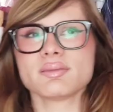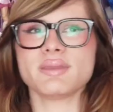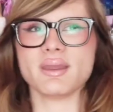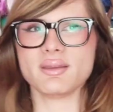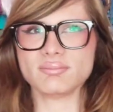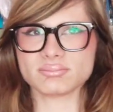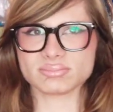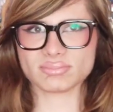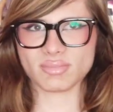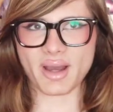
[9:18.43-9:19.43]

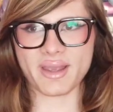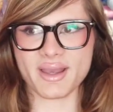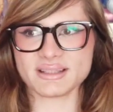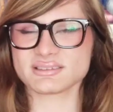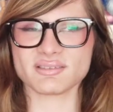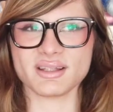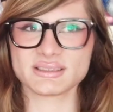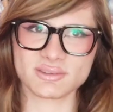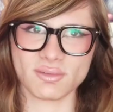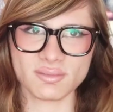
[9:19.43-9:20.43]
I guess they
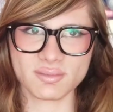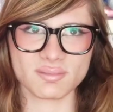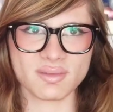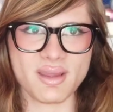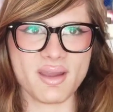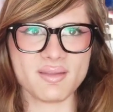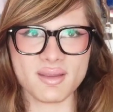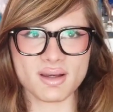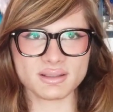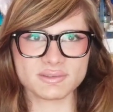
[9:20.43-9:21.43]
sold the
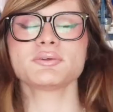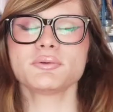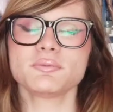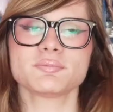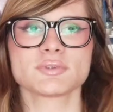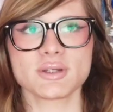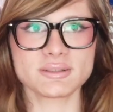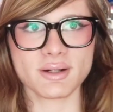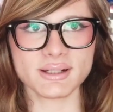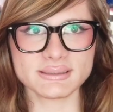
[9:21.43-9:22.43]
idea to Toys
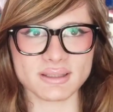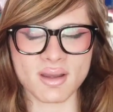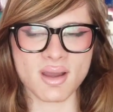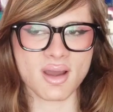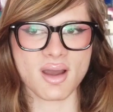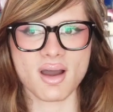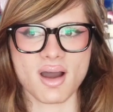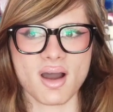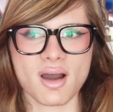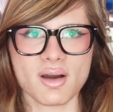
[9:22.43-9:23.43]
R
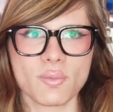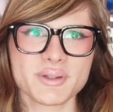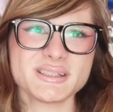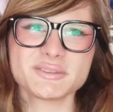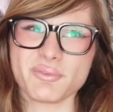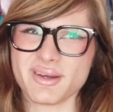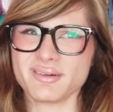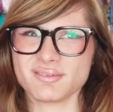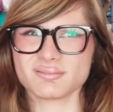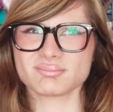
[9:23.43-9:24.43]
Us, which is
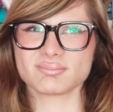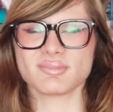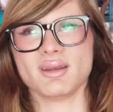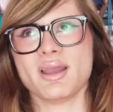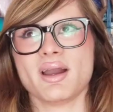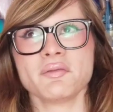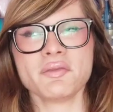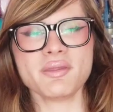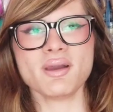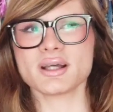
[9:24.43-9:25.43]
weird. Like, I
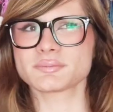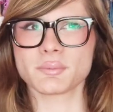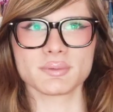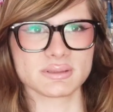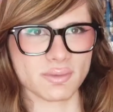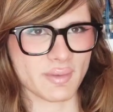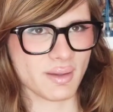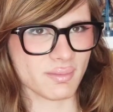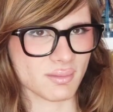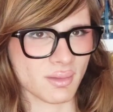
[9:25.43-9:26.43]
don't think Hasbro would do
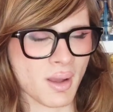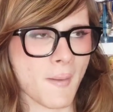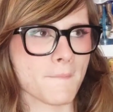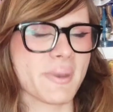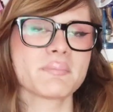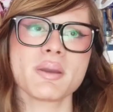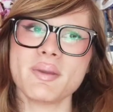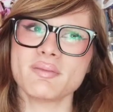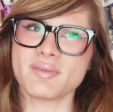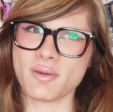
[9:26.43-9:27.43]
that, but
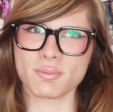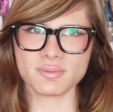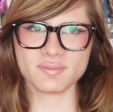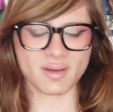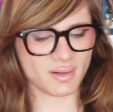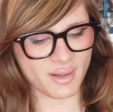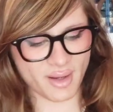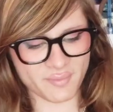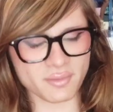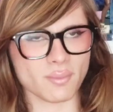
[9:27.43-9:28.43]
maybe they would. Like,
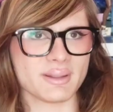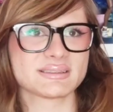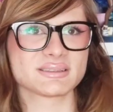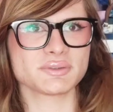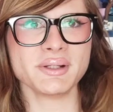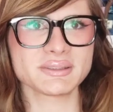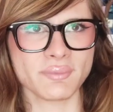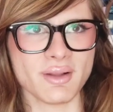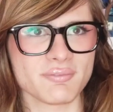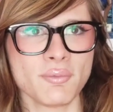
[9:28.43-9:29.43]
I don't know, it's
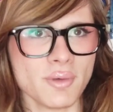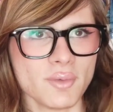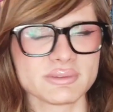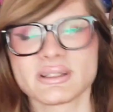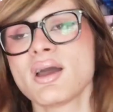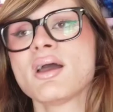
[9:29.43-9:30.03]
2012, who knows?